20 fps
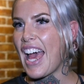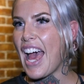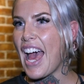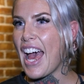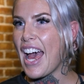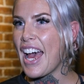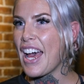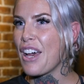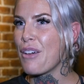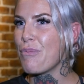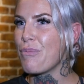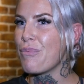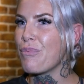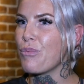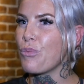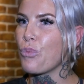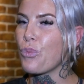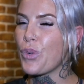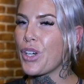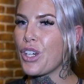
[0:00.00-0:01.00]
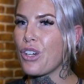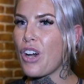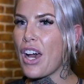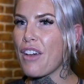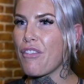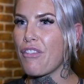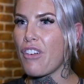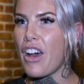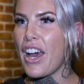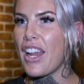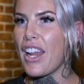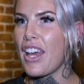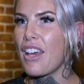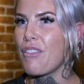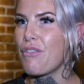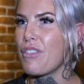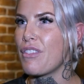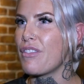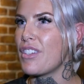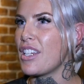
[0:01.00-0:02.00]
Well, I fight
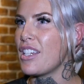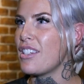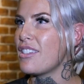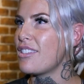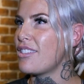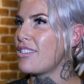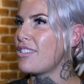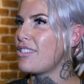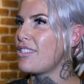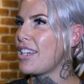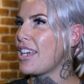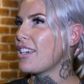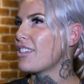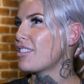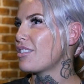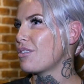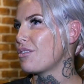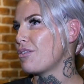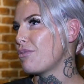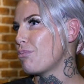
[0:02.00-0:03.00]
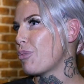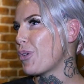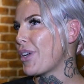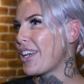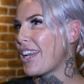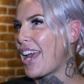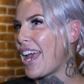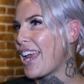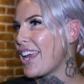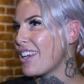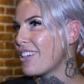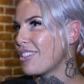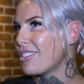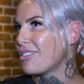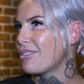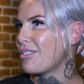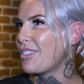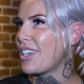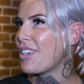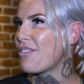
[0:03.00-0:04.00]
at 56.8,
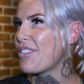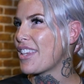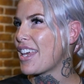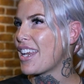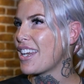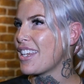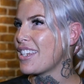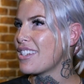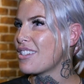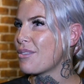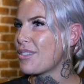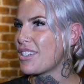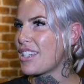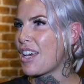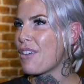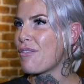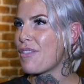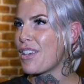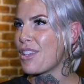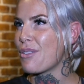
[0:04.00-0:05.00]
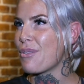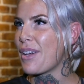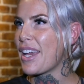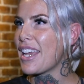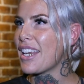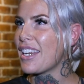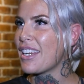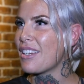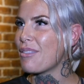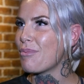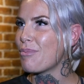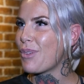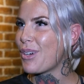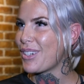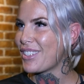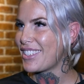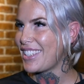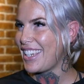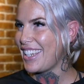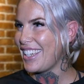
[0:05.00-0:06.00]
whatever that is. What's that featherweight in
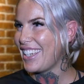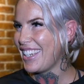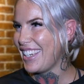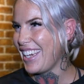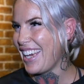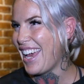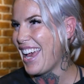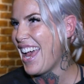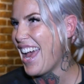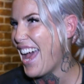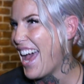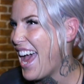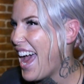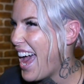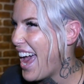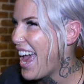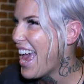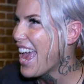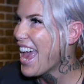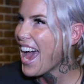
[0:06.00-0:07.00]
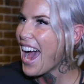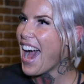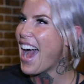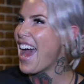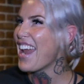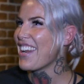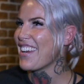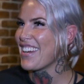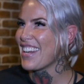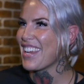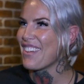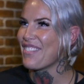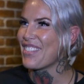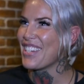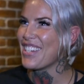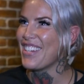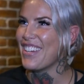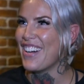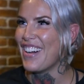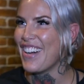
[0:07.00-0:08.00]
boxing? I don't
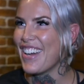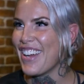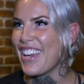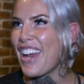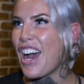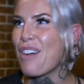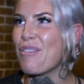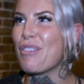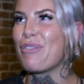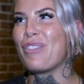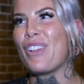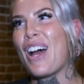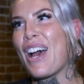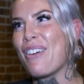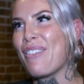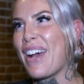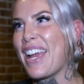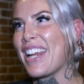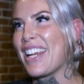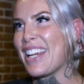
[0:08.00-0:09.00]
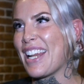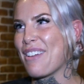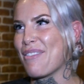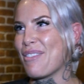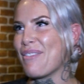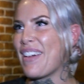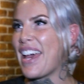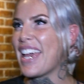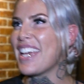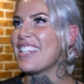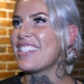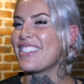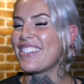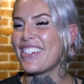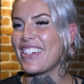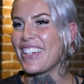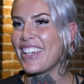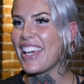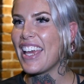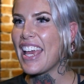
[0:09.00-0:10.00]
even know. I'm a flyweight in MMA,
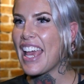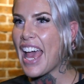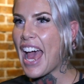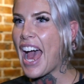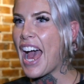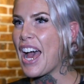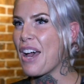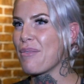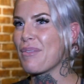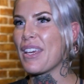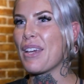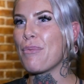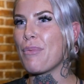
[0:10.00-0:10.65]
so yeah,